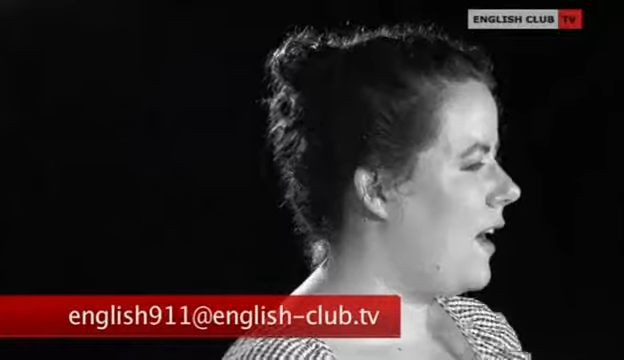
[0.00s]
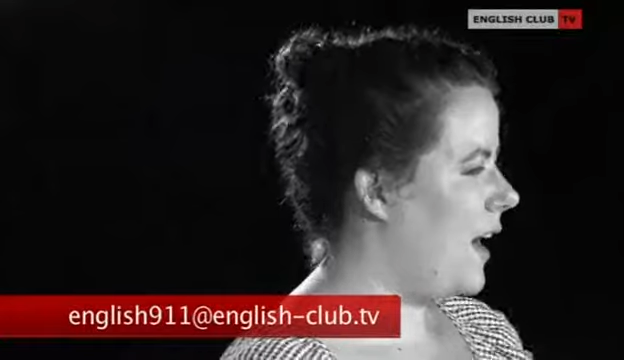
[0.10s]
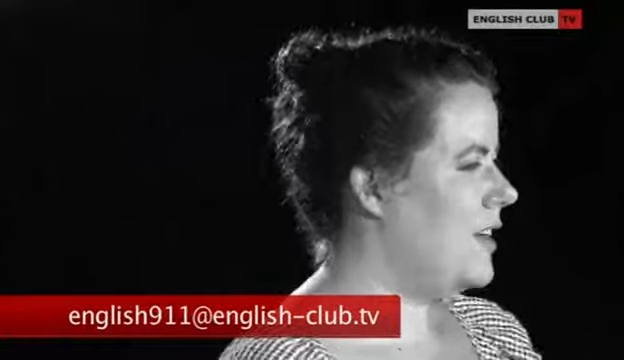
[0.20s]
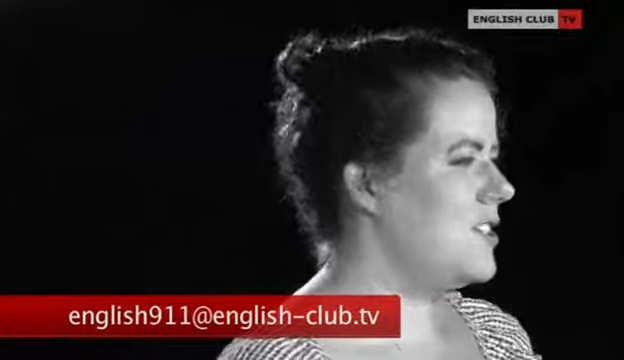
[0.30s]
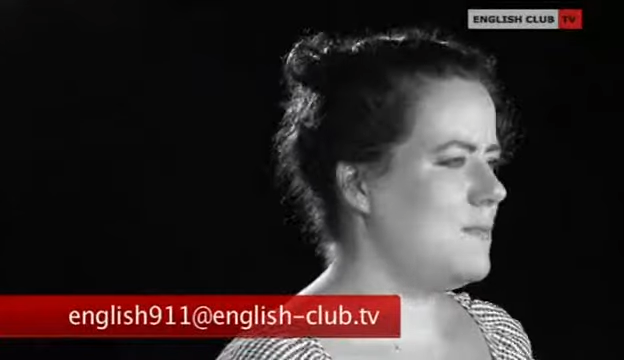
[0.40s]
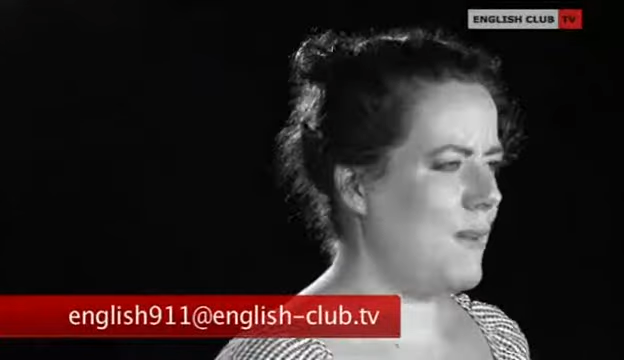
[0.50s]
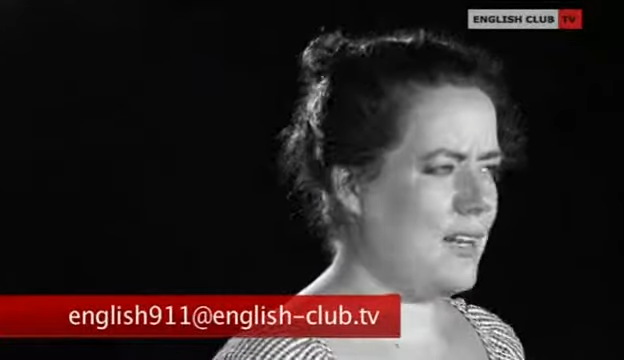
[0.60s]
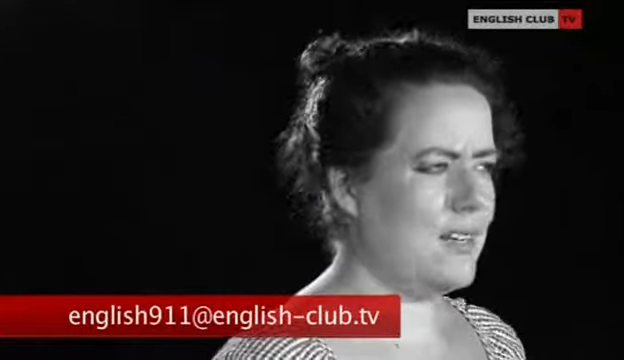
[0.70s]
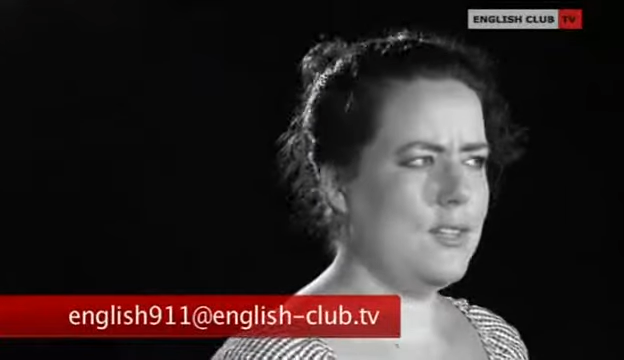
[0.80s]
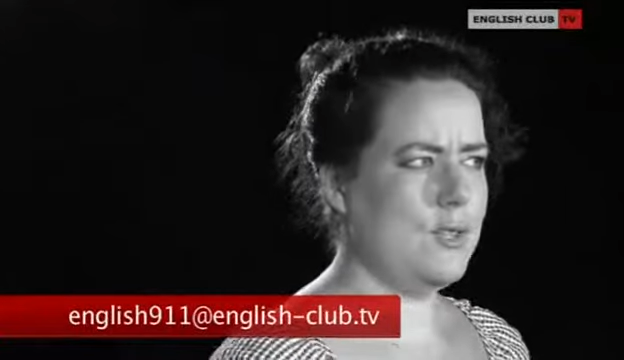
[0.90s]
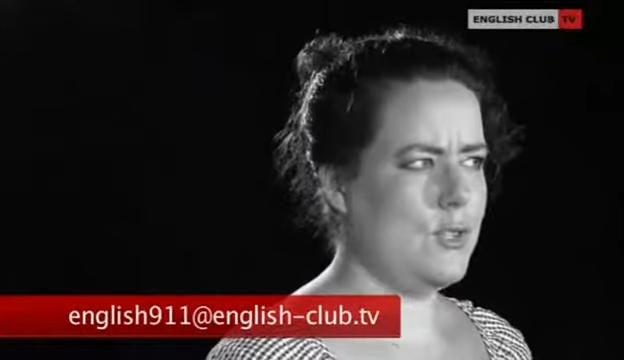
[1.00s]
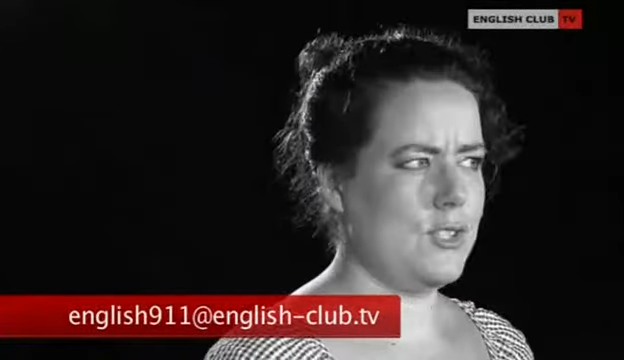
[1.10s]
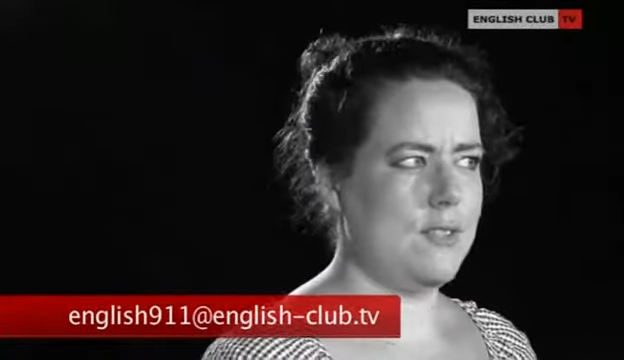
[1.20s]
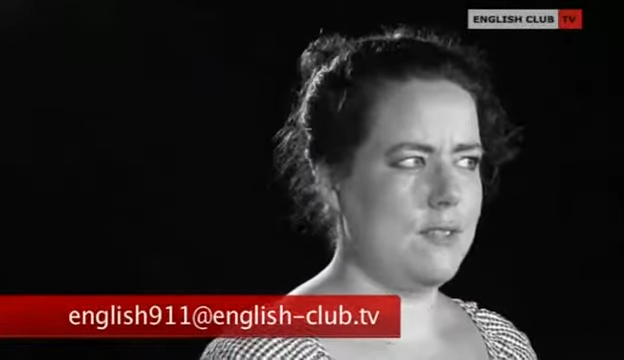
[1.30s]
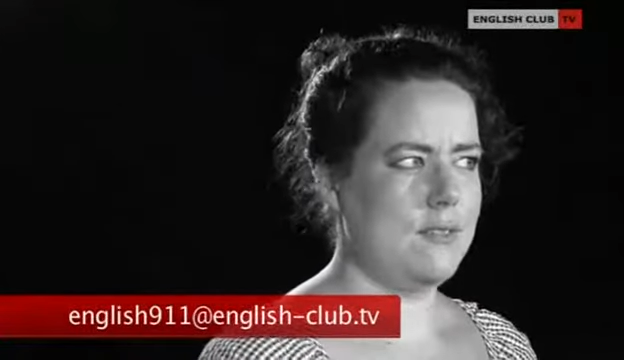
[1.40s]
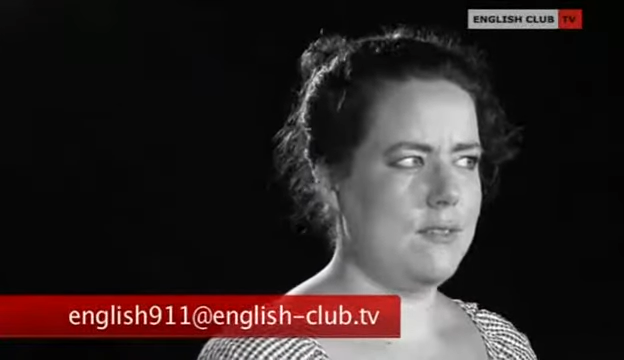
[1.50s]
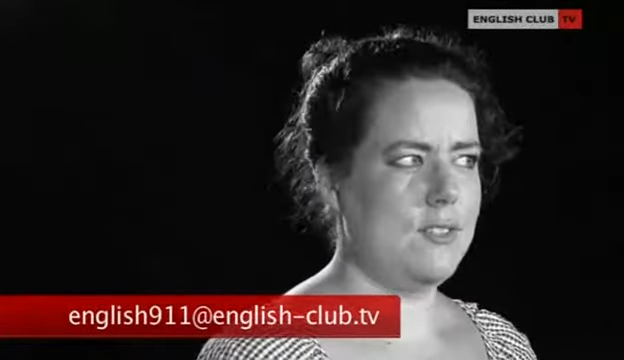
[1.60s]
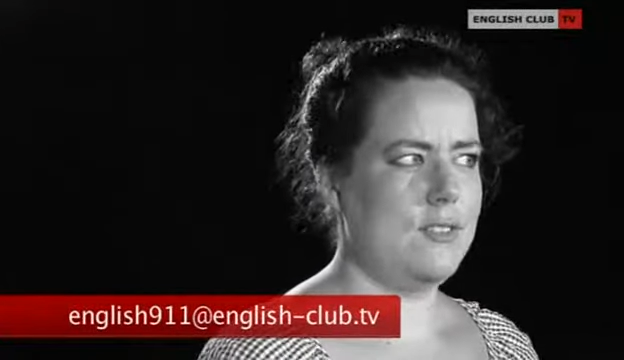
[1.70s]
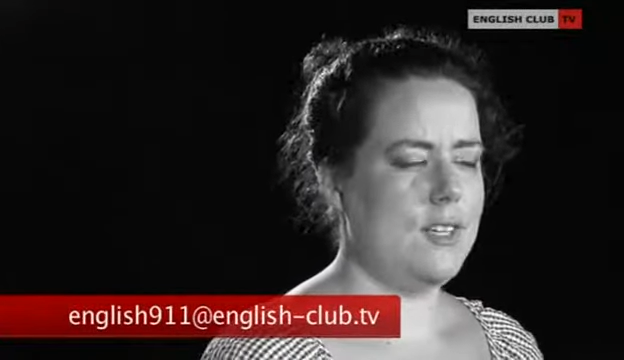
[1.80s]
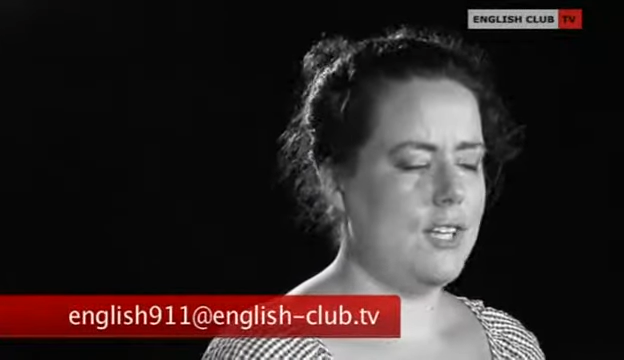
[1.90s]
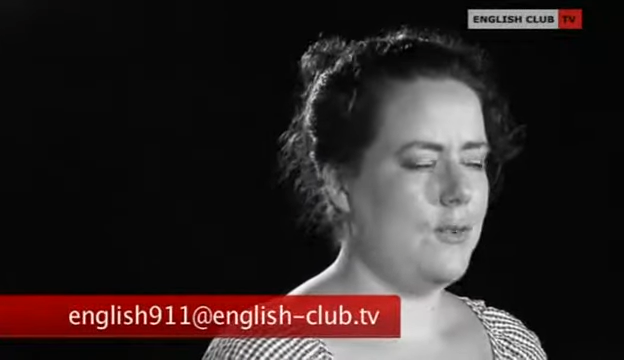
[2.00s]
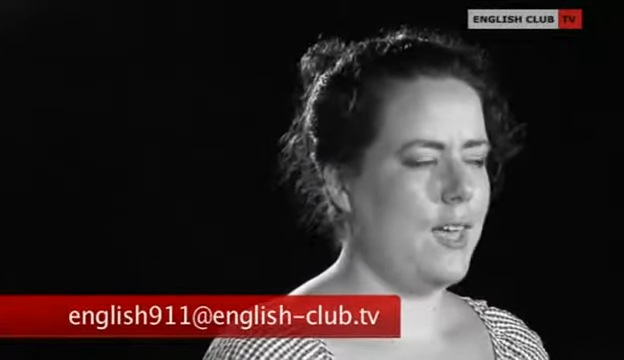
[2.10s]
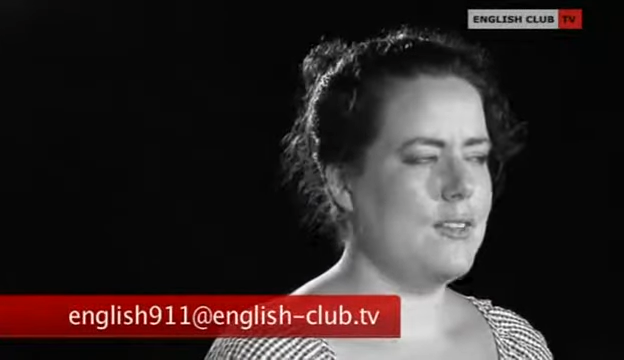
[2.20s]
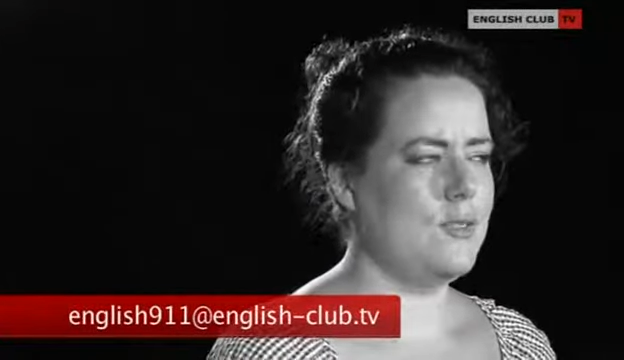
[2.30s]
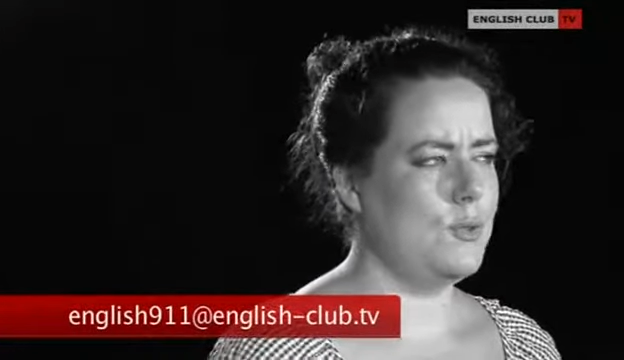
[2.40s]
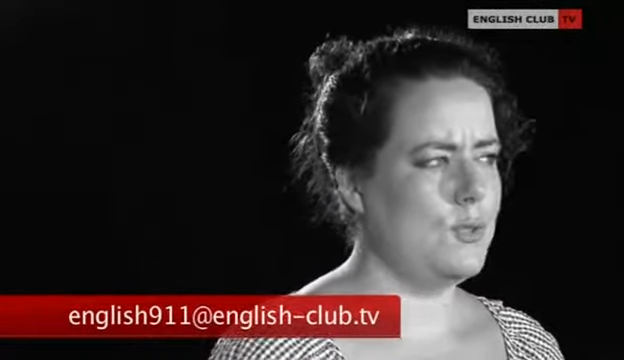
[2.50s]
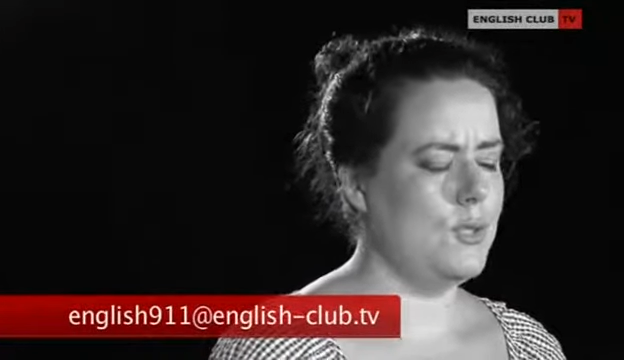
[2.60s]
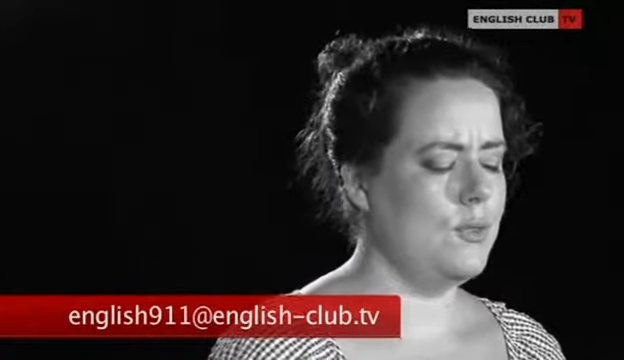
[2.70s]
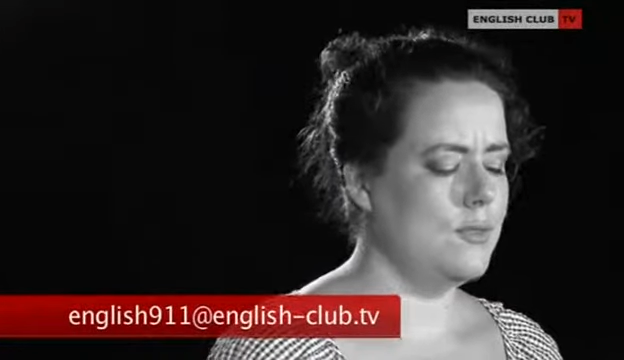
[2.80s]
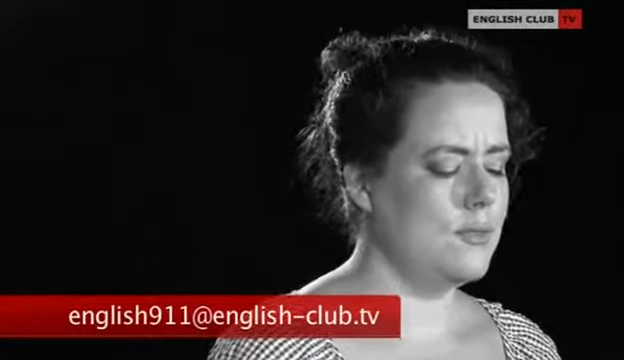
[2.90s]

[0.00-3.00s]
I just made an allusion. Can you guess who to?